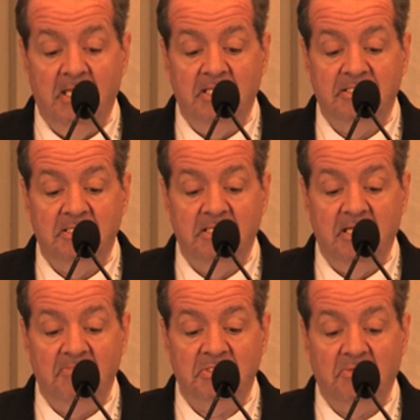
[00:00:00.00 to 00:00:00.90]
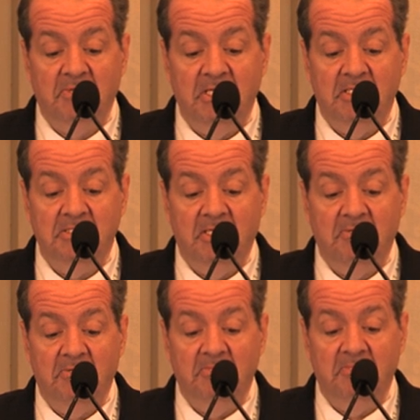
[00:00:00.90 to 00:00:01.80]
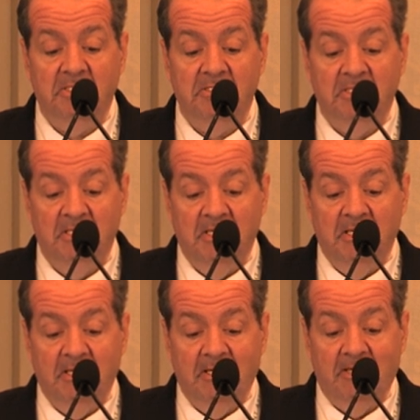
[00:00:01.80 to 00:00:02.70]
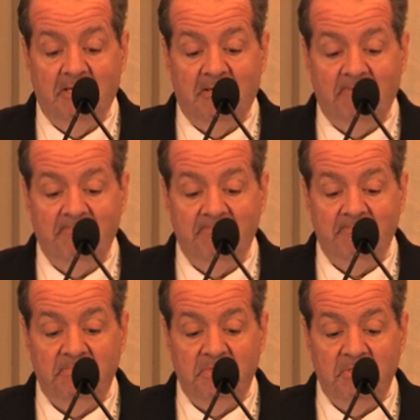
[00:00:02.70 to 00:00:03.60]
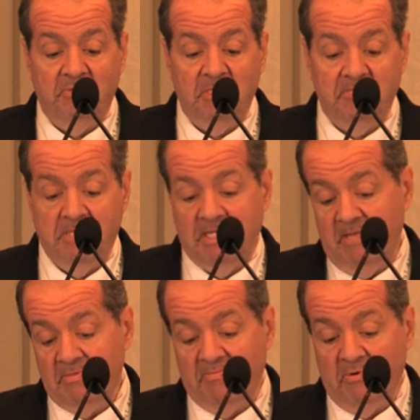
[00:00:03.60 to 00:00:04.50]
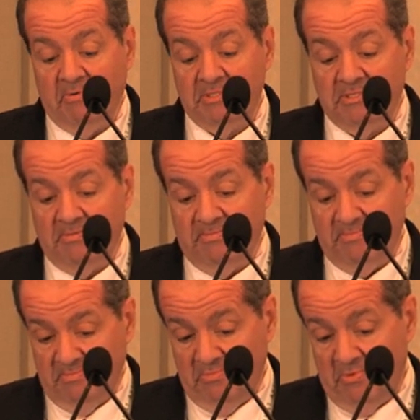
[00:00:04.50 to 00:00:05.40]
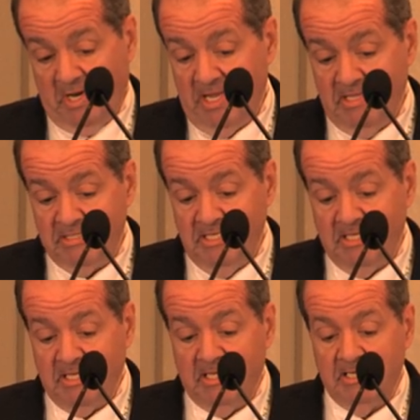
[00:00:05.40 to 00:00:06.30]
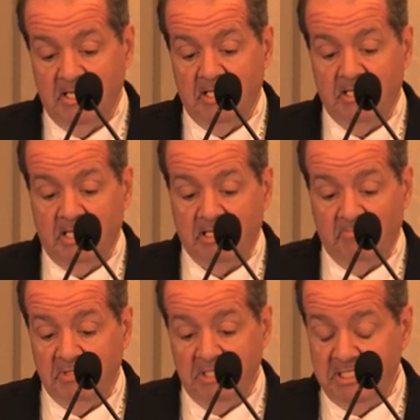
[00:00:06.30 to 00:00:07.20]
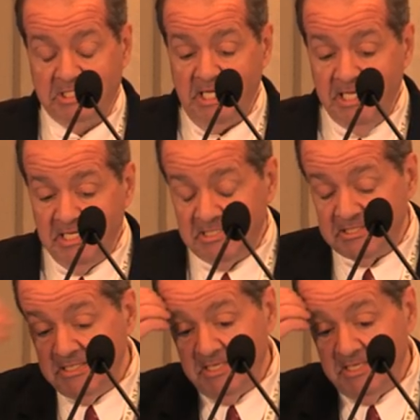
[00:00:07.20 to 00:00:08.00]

and Sydenham's chorea in general, but it really became the focus of what I did, and I completely changed